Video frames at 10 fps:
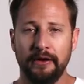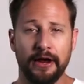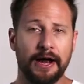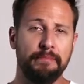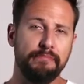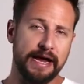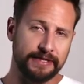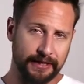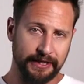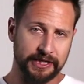Not
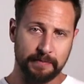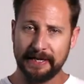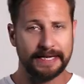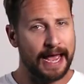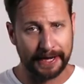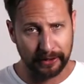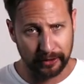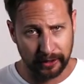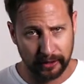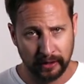amazingly
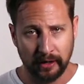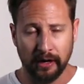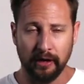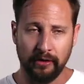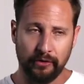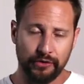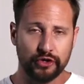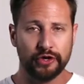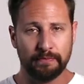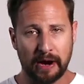spectacular, although you
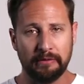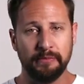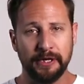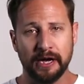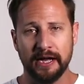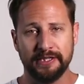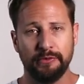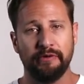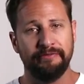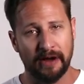should probably be constantly
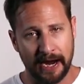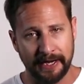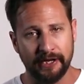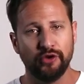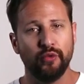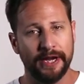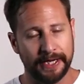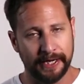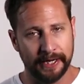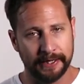refining and
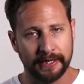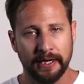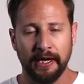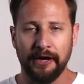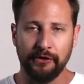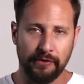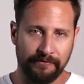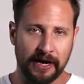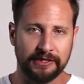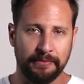tweaking it until you
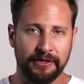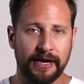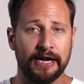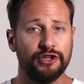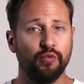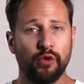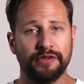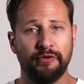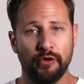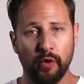find something that actually
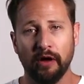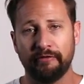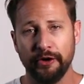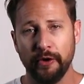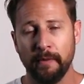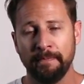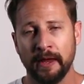works very well for you.